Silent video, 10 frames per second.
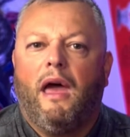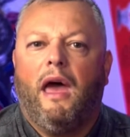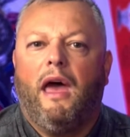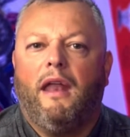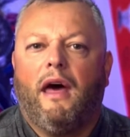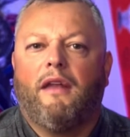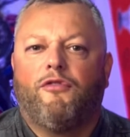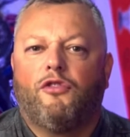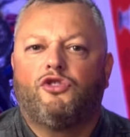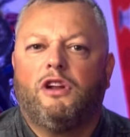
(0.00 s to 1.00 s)
And
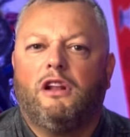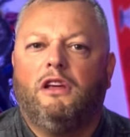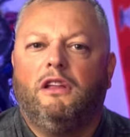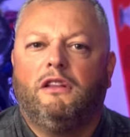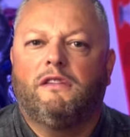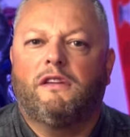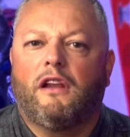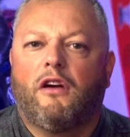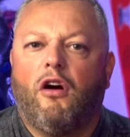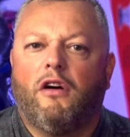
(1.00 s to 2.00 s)
unfortunately, this
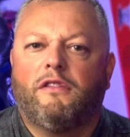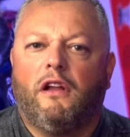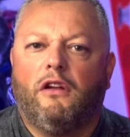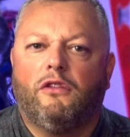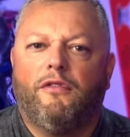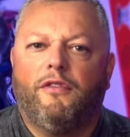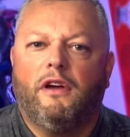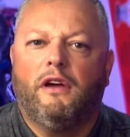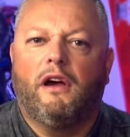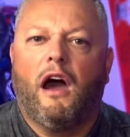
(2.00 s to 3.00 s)
can cause a lot
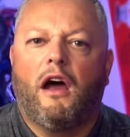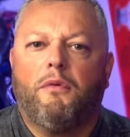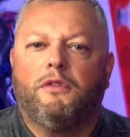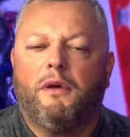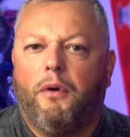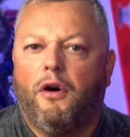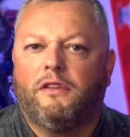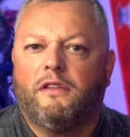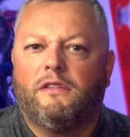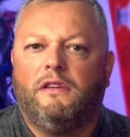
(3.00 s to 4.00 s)
of carbon
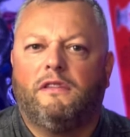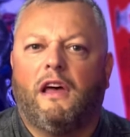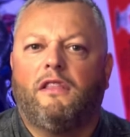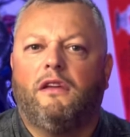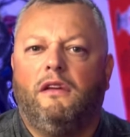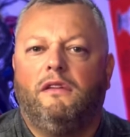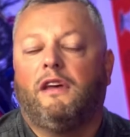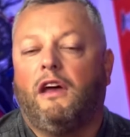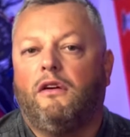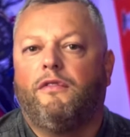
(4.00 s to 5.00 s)
deposits
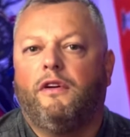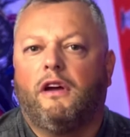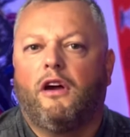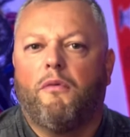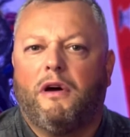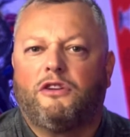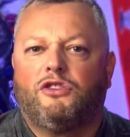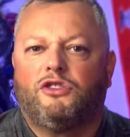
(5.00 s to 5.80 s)
inside of a combustion